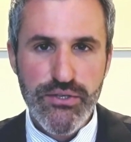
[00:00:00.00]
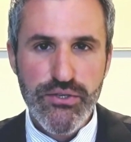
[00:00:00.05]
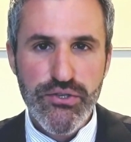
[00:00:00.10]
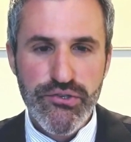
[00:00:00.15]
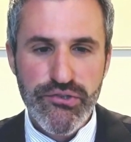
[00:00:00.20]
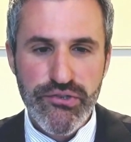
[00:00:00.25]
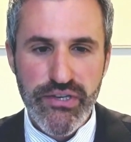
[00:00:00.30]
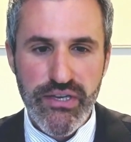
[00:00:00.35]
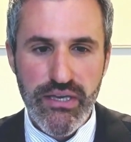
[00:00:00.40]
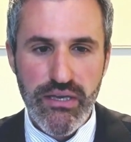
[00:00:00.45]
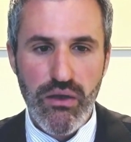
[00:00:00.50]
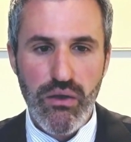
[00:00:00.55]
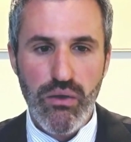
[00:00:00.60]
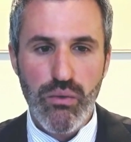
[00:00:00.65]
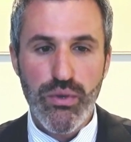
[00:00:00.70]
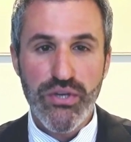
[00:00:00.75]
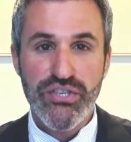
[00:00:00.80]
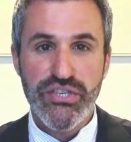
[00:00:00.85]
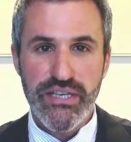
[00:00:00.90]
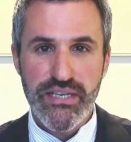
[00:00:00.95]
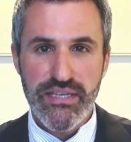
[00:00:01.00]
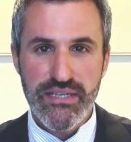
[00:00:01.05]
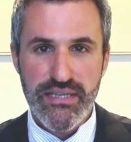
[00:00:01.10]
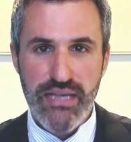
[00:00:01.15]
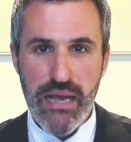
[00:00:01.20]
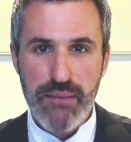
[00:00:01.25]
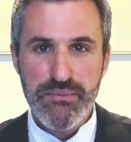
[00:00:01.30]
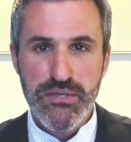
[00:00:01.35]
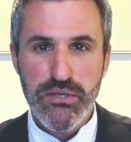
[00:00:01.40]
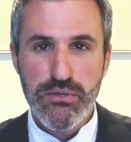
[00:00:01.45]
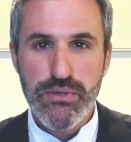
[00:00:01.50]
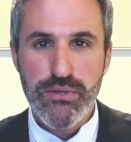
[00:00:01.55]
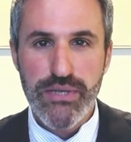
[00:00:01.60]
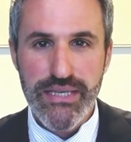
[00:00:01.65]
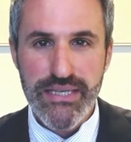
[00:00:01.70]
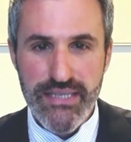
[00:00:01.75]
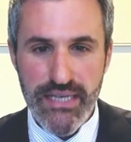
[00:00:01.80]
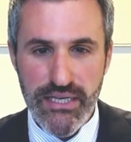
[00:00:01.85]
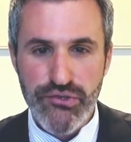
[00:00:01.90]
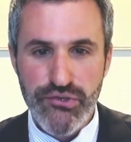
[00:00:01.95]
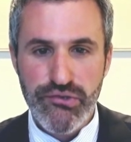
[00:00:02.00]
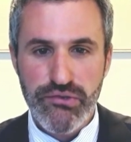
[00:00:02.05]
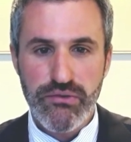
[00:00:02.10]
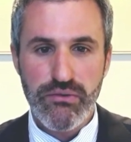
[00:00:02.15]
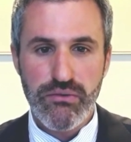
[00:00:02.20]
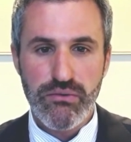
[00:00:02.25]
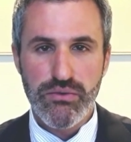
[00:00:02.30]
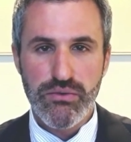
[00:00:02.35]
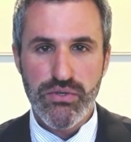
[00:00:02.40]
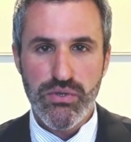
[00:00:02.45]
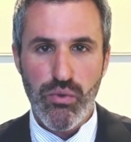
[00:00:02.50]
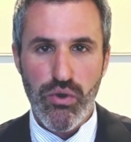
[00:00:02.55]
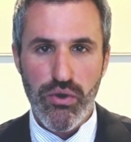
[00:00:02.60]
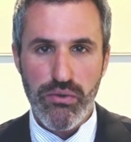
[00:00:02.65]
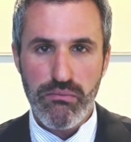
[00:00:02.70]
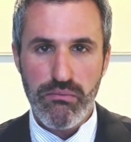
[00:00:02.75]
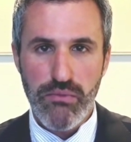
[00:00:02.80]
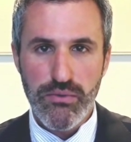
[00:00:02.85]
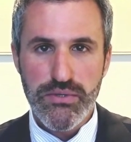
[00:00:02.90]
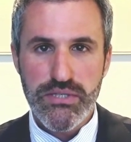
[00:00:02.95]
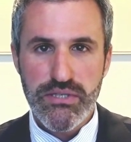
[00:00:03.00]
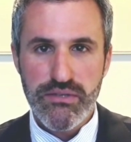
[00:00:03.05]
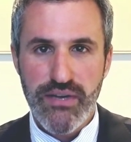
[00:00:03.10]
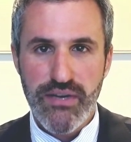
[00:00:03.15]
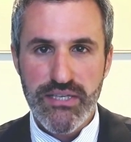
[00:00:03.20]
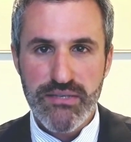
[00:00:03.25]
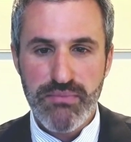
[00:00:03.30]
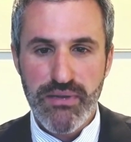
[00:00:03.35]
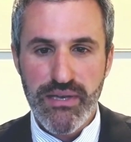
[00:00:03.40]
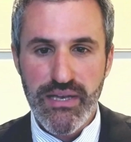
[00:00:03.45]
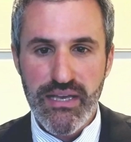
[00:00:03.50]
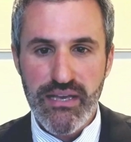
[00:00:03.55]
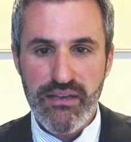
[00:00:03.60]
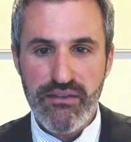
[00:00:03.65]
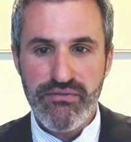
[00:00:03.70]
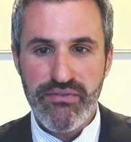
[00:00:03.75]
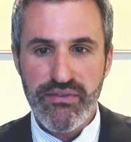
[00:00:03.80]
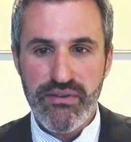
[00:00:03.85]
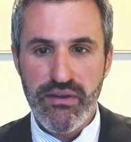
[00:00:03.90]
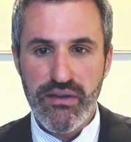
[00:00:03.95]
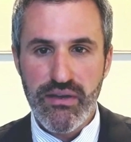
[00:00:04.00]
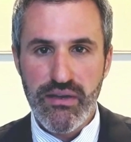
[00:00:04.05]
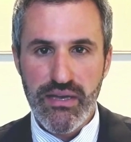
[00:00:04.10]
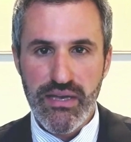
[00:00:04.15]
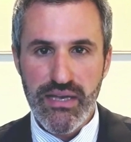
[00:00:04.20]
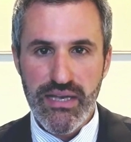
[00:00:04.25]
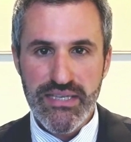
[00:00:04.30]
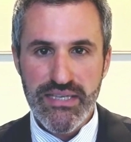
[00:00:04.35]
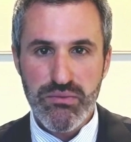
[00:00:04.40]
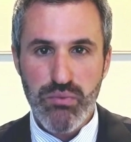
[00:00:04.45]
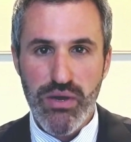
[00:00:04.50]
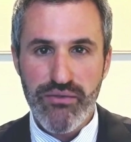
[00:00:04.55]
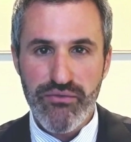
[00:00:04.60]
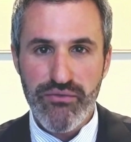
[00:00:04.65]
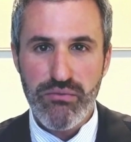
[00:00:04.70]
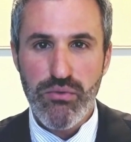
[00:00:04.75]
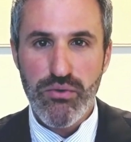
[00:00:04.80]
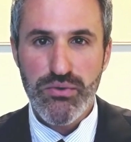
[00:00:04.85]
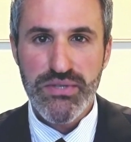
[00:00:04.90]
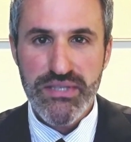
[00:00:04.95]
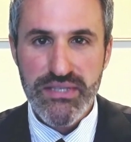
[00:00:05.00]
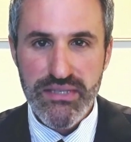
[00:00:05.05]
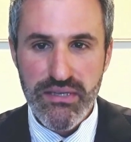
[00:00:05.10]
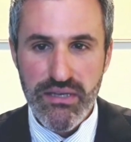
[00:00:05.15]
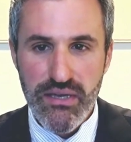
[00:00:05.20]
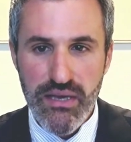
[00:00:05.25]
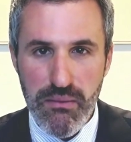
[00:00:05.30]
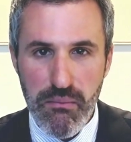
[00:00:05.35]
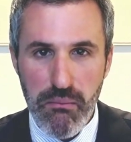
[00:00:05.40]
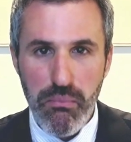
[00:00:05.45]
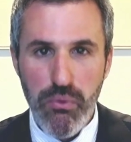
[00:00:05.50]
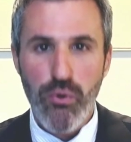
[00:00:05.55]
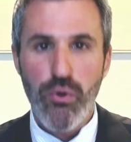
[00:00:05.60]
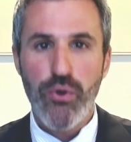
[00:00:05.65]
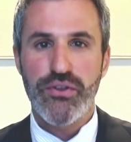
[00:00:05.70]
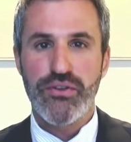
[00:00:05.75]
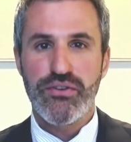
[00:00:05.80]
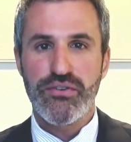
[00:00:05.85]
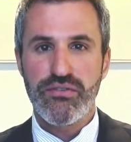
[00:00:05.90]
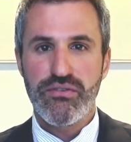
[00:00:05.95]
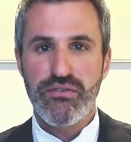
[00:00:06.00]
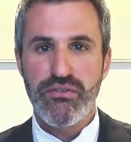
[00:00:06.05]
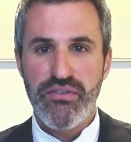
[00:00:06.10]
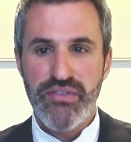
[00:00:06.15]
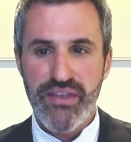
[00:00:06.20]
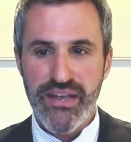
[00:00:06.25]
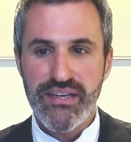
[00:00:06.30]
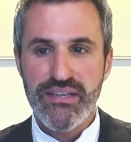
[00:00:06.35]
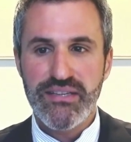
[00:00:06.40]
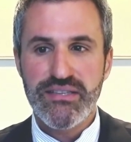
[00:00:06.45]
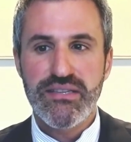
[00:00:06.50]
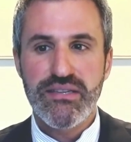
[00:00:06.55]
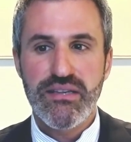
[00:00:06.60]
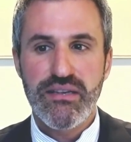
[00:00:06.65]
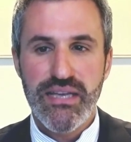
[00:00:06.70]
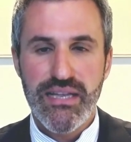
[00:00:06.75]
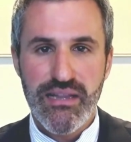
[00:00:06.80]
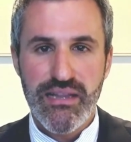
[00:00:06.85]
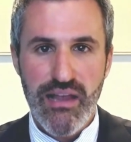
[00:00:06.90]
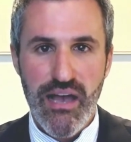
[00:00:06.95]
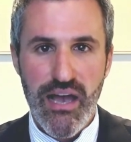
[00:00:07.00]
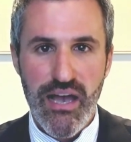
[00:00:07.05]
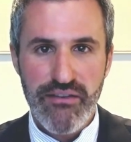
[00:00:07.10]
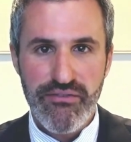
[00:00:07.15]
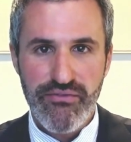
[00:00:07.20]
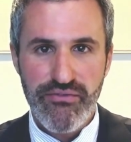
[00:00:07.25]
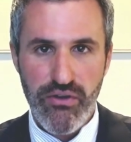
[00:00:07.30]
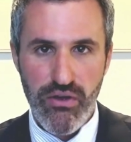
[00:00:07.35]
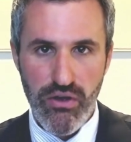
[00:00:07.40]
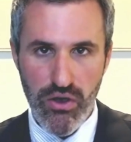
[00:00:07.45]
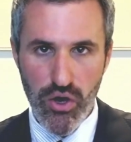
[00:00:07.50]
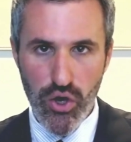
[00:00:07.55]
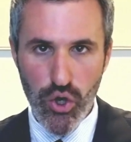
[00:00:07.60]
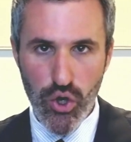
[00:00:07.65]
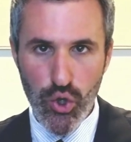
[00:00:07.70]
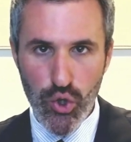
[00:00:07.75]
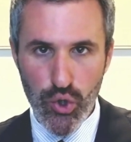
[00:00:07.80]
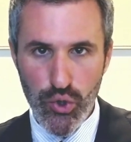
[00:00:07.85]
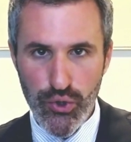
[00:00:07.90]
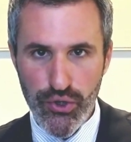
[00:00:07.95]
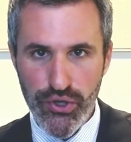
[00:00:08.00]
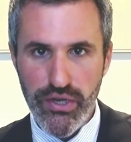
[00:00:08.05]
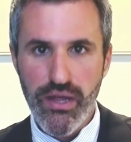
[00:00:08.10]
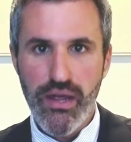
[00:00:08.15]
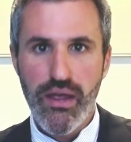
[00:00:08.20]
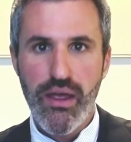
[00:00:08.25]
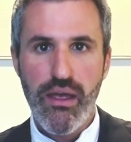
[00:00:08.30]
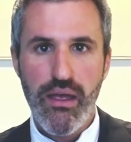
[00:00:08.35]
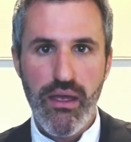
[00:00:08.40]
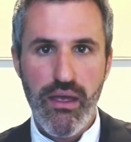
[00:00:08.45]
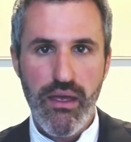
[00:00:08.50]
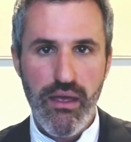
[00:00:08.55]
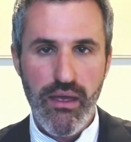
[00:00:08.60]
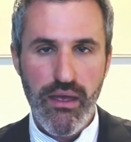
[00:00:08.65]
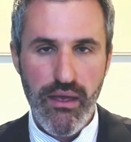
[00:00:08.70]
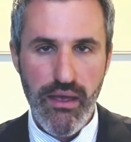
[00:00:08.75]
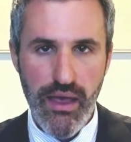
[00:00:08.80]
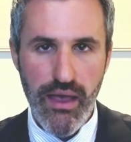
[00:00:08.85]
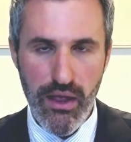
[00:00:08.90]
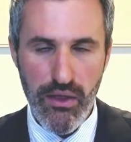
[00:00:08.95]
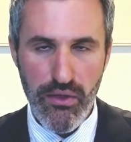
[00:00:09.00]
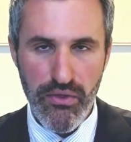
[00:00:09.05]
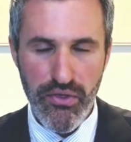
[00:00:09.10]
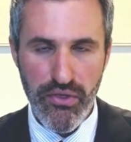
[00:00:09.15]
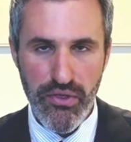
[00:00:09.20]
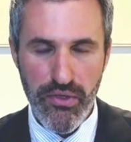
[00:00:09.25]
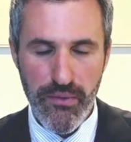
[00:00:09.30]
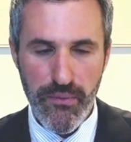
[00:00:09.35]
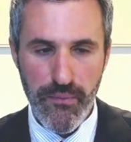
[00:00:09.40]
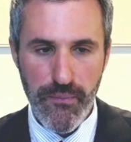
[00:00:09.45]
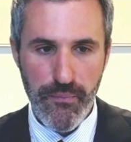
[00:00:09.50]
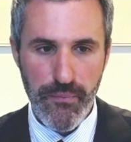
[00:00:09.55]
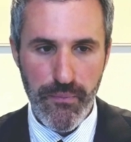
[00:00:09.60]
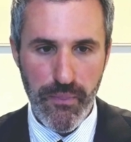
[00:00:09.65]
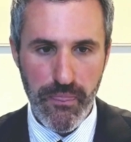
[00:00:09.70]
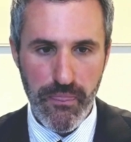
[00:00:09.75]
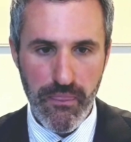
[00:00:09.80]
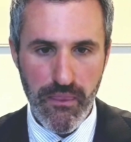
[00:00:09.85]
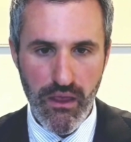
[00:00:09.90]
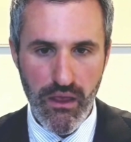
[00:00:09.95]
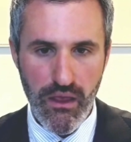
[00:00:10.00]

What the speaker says: An industry which is absolutely central to what most of us believe is one of the most important things in life: good health.